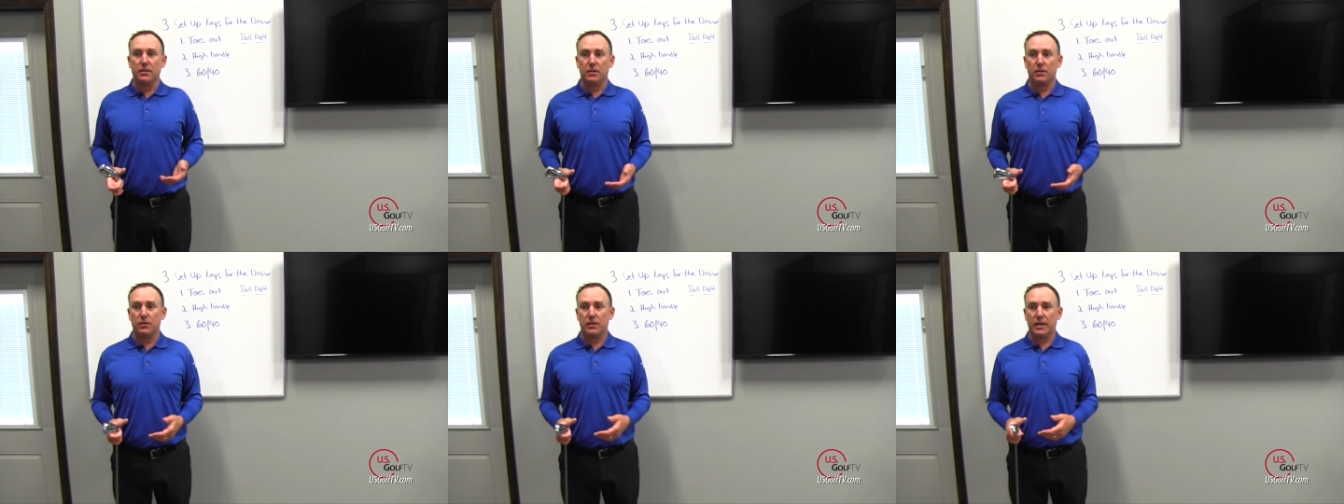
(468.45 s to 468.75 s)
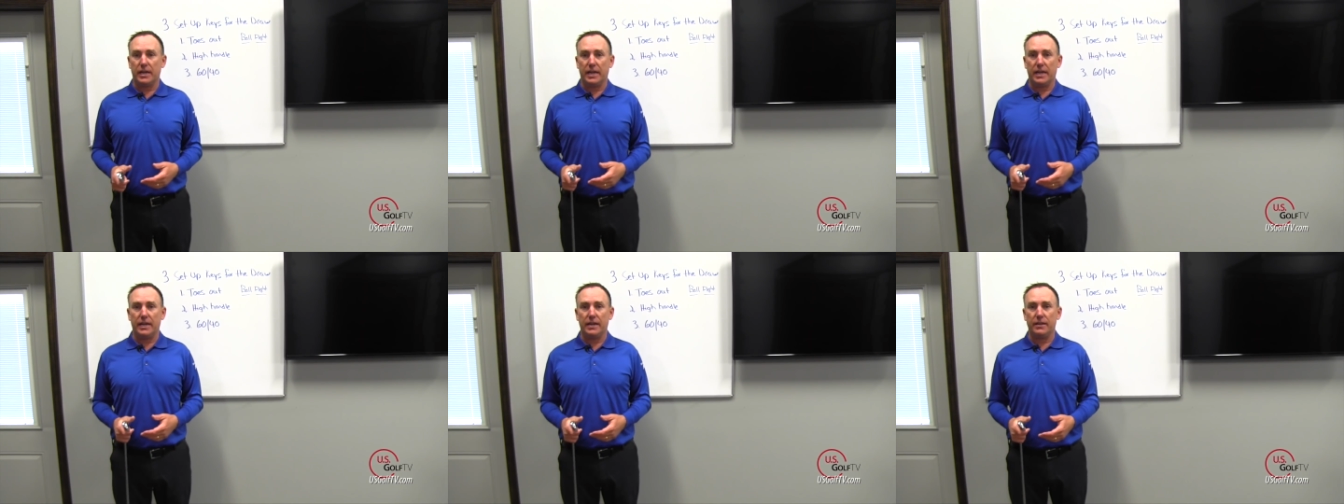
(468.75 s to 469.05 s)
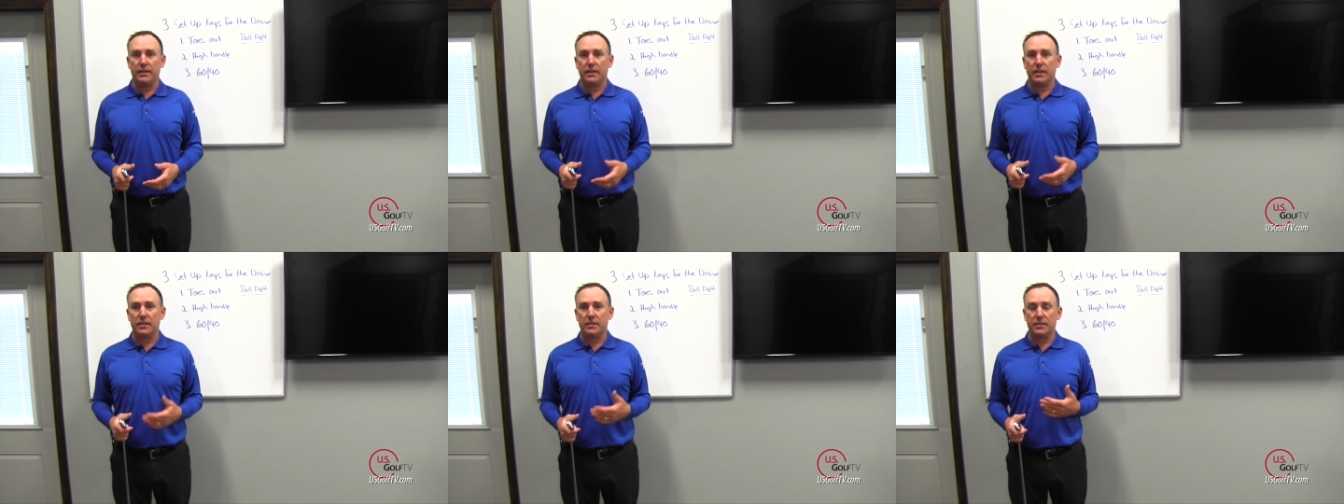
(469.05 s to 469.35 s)
okay,
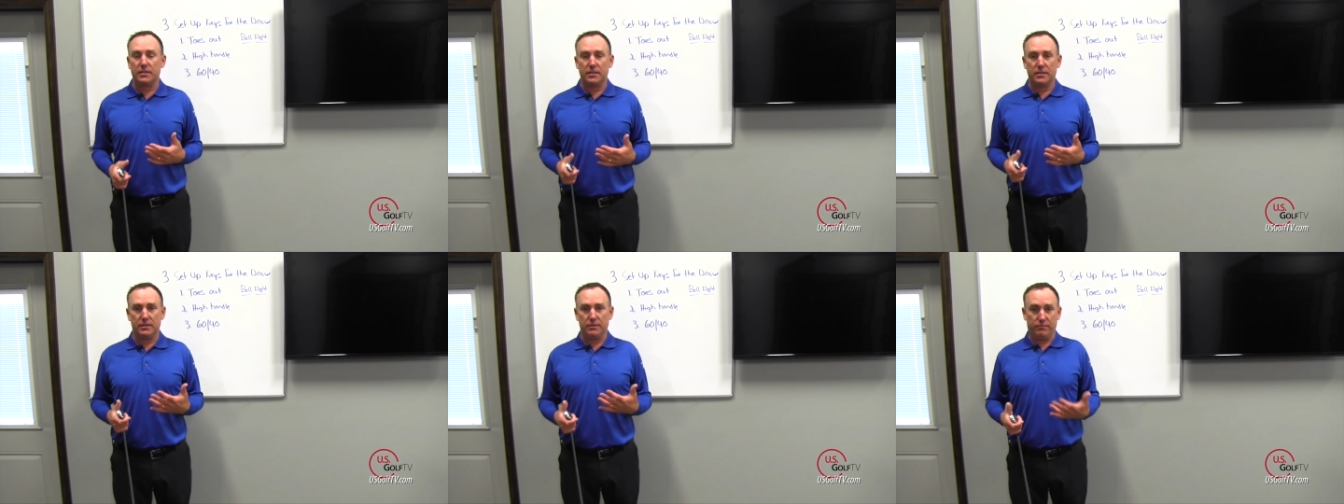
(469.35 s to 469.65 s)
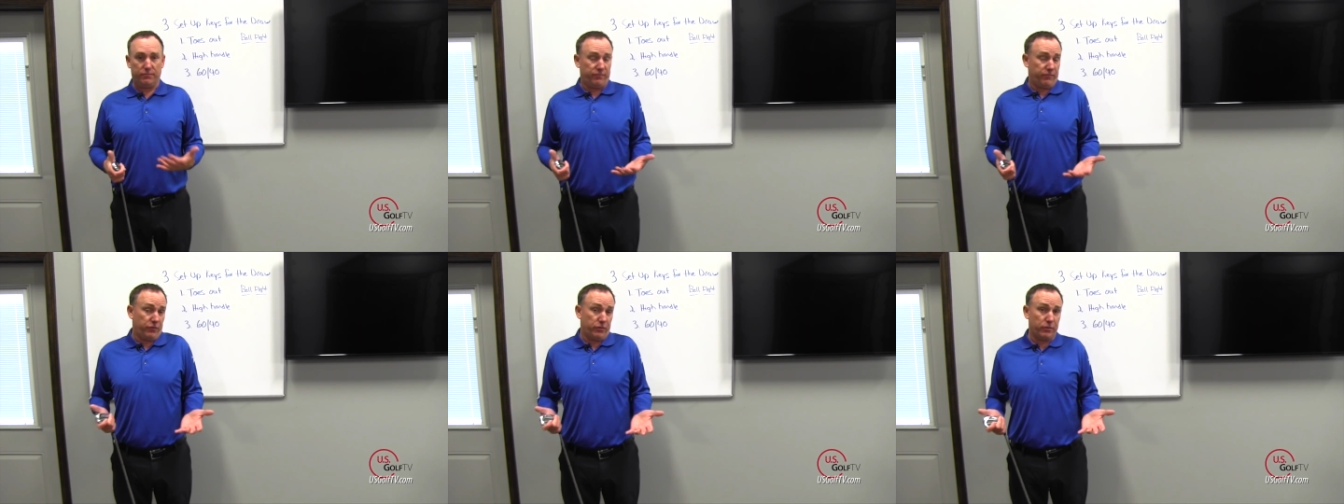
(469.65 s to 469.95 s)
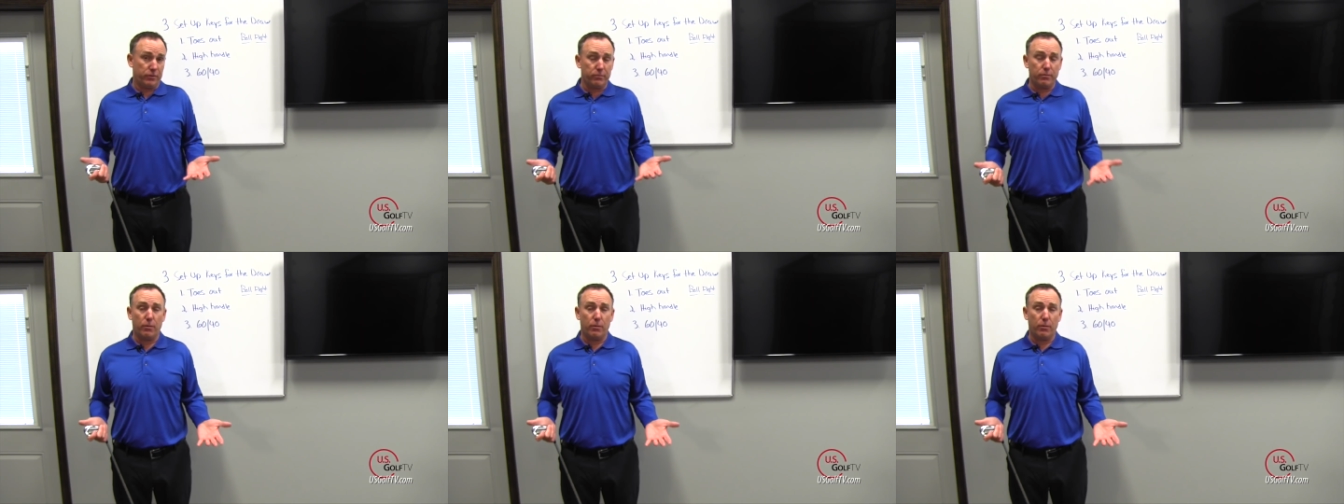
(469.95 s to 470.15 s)
unless for the